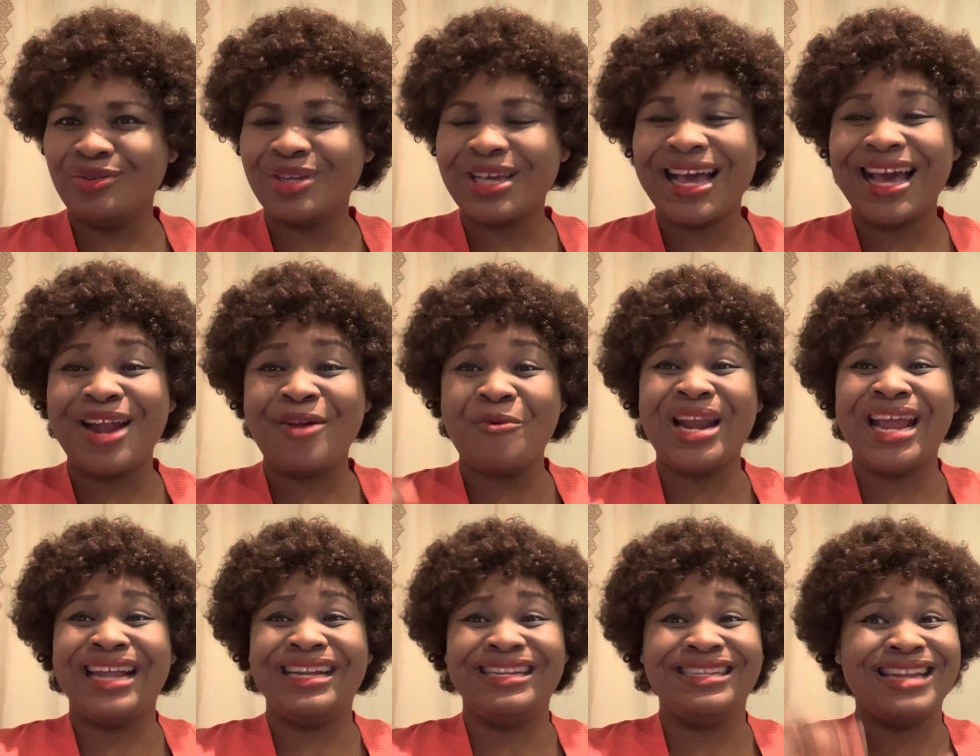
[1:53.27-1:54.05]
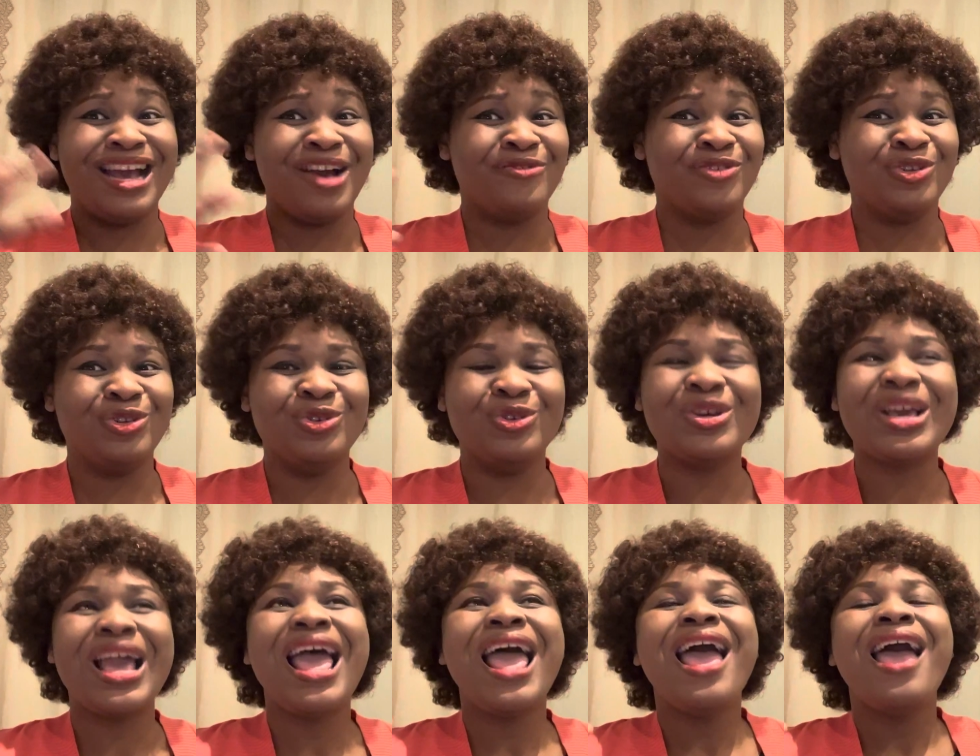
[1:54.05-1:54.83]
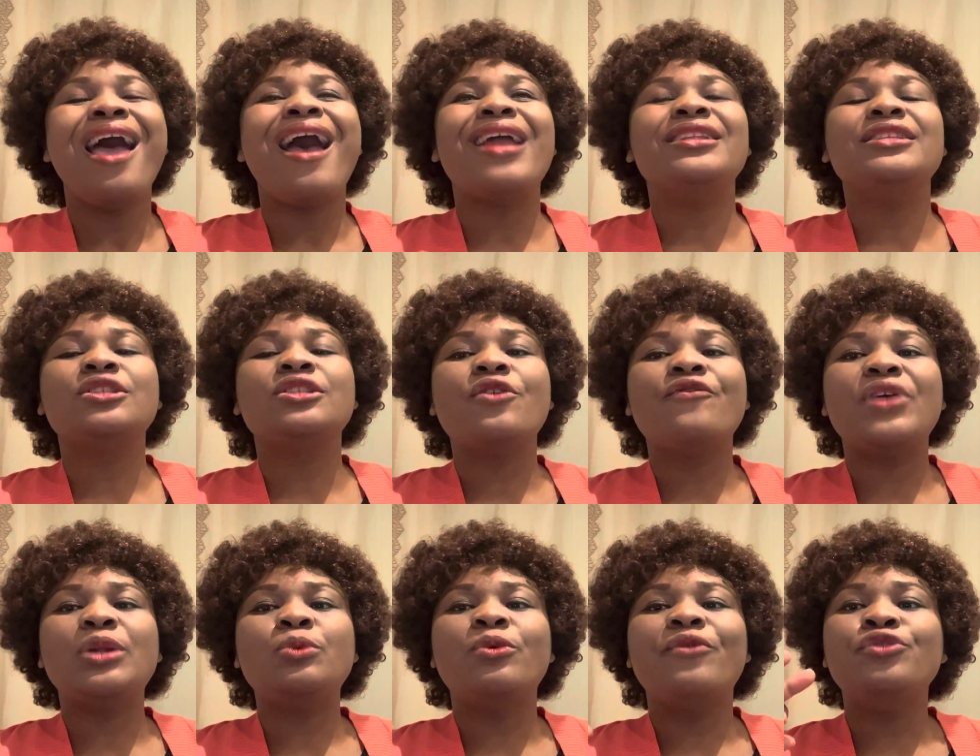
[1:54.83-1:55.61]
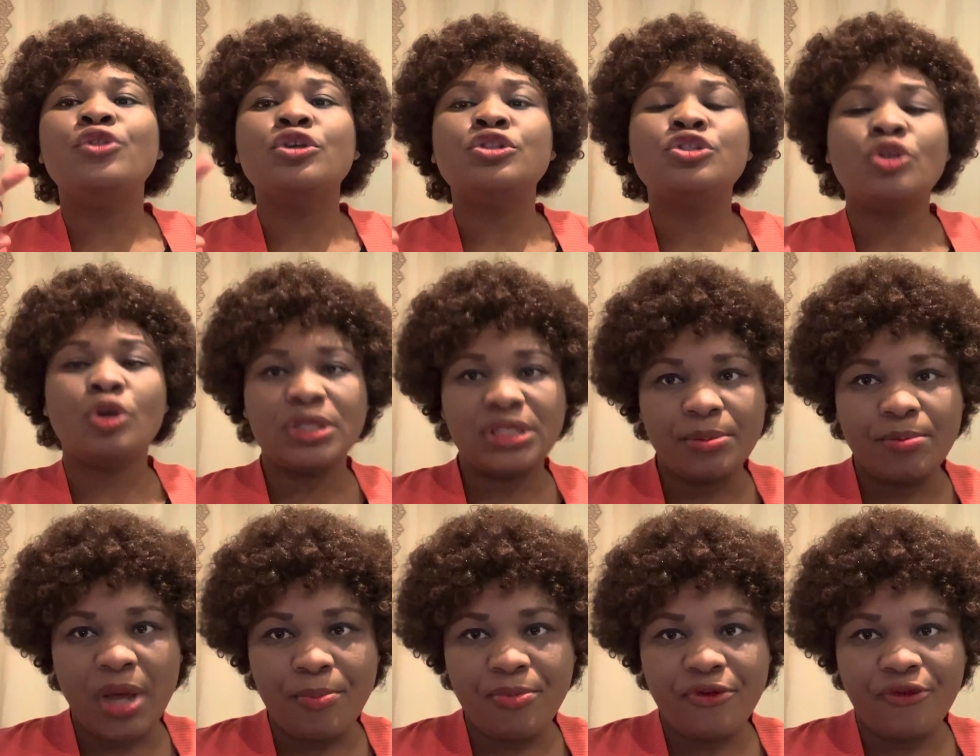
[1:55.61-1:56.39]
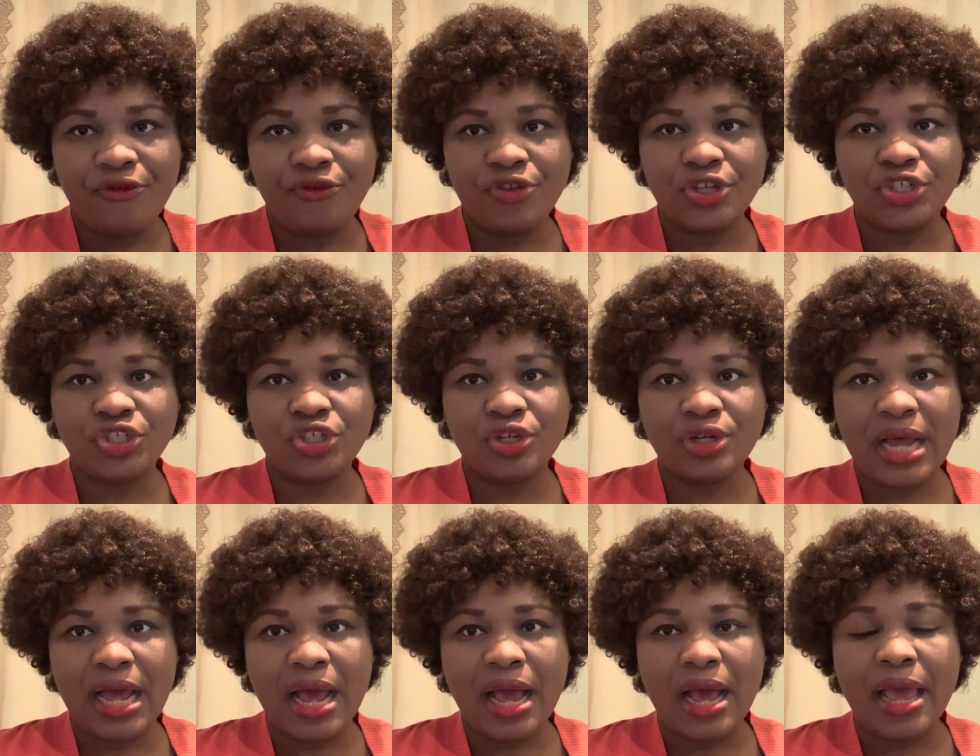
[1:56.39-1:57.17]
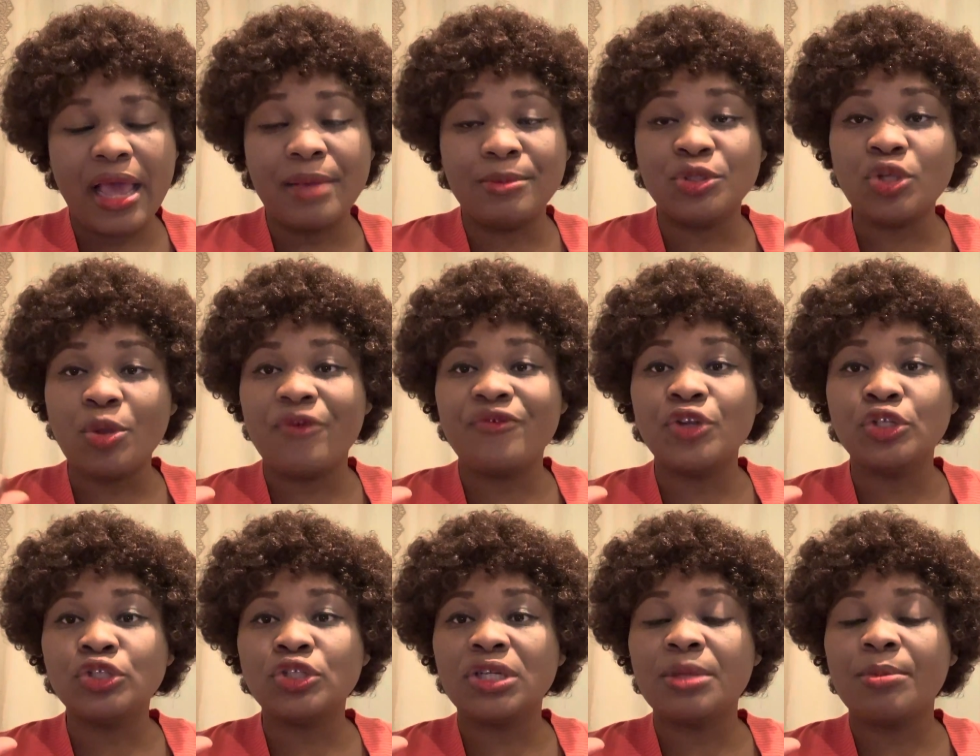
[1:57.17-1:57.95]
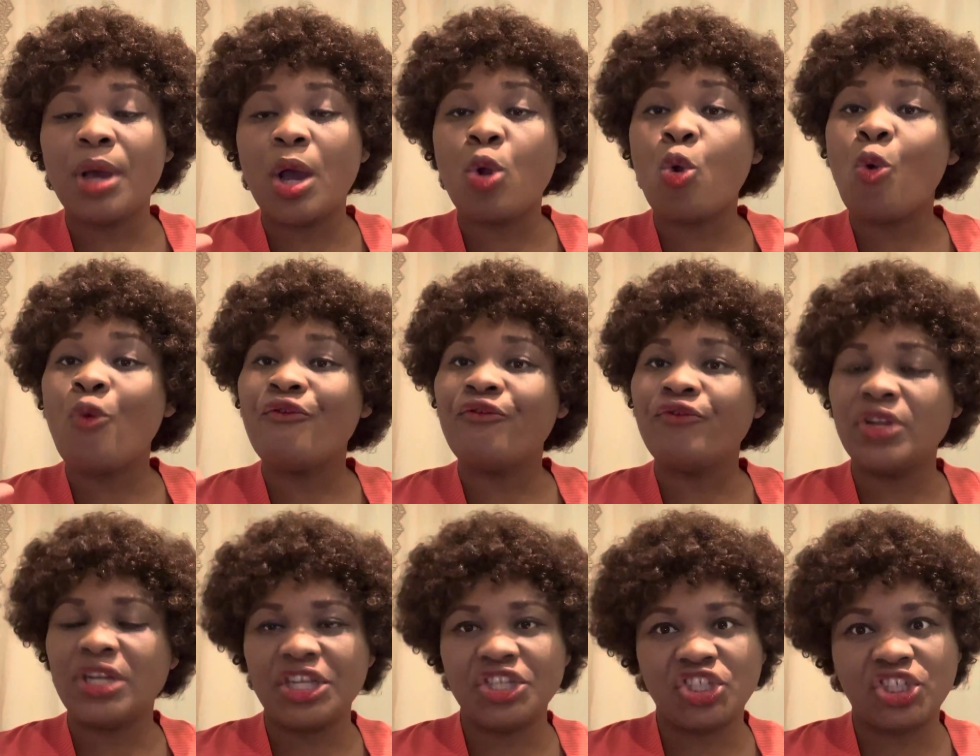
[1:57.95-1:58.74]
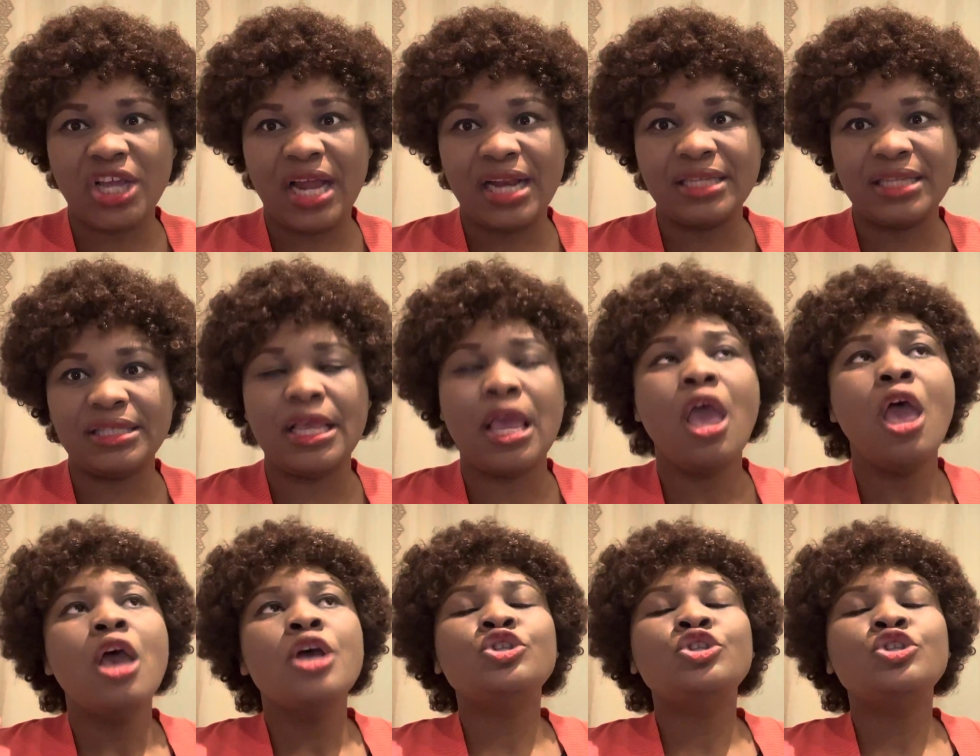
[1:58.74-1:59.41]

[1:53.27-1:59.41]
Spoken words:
And when I did have a look, I discovered we've not talked about we've not talked about confidentiality.